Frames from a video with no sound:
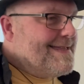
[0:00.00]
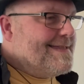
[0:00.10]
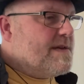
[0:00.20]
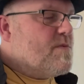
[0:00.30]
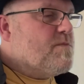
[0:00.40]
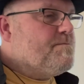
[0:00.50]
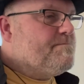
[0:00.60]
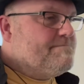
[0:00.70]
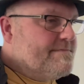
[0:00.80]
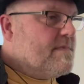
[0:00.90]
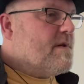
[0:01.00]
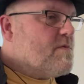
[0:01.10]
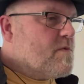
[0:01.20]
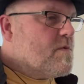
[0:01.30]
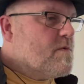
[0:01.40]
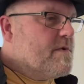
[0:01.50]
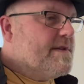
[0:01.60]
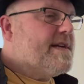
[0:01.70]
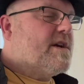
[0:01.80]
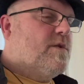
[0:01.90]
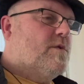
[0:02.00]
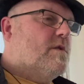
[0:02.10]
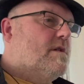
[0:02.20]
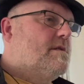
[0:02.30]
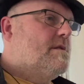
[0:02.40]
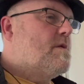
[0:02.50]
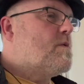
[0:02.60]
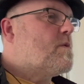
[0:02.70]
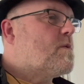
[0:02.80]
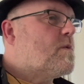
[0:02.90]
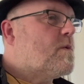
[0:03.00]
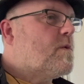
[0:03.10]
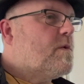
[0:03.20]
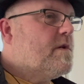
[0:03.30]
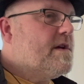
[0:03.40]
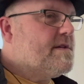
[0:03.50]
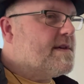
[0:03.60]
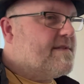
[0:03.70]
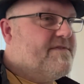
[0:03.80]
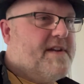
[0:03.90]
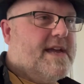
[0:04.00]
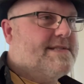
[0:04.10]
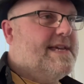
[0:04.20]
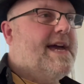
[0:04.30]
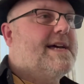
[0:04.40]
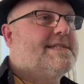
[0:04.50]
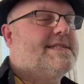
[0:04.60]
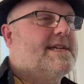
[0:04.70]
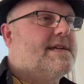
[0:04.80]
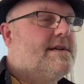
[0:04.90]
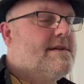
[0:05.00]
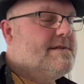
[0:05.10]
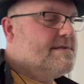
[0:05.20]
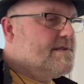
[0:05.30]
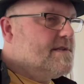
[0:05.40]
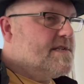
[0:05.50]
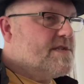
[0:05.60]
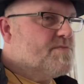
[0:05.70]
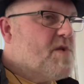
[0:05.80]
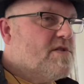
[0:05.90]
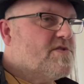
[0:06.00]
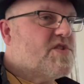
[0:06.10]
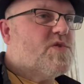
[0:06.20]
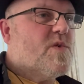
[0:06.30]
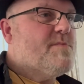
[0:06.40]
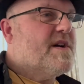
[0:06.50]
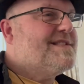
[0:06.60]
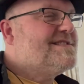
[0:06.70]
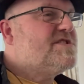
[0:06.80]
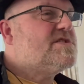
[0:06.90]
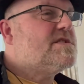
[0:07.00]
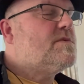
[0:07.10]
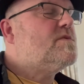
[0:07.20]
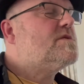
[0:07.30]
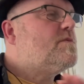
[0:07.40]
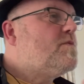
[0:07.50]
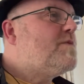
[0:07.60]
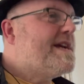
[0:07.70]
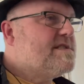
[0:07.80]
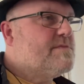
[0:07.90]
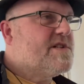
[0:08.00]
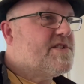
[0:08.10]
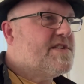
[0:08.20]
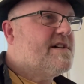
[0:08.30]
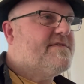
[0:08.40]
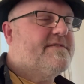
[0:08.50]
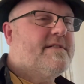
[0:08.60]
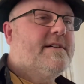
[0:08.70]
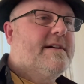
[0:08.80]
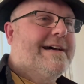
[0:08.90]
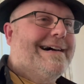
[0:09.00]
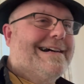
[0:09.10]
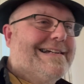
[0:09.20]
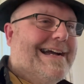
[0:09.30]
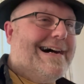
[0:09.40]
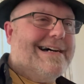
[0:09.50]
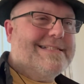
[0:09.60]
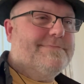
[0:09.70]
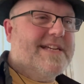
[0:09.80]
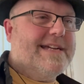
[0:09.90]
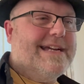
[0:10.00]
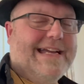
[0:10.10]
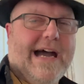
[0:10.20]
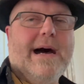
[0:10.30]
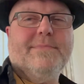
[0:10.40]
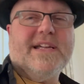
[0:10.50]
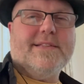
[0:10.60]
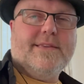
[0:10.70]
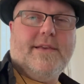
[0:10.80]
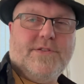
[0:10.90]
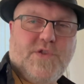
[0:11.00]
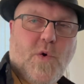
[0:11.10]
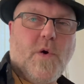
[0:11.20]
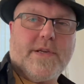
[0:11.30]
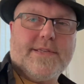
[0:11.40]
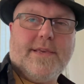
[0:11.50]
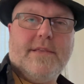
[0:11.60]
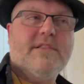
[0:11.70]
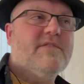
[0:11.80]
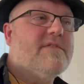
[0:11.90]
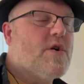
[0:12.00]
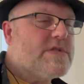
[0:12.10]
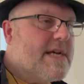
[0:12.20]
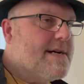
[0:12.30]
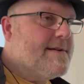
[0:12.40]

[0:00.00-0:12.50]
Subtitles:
the really cool, really fantastic, smaller store, but way too much stuff, Cosmic Comics and Toys in Livonia.